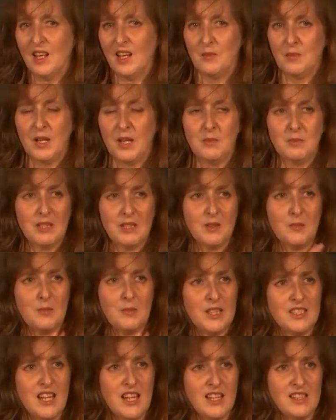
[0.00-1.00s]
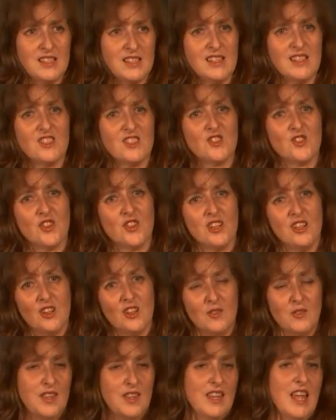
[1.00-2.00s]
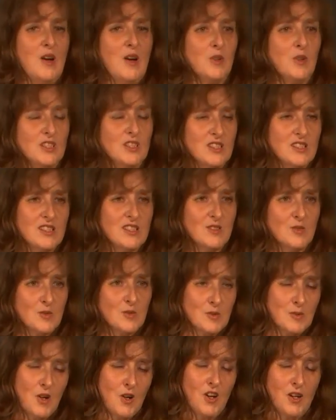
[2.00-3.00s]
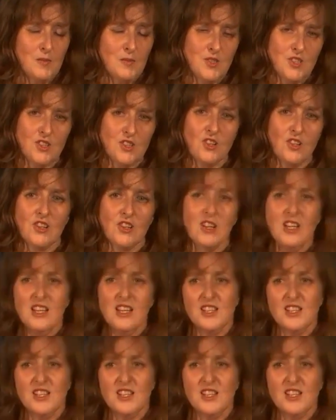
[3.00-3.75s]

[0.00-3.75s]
and people had picked Ancestry over that one to subscribe to.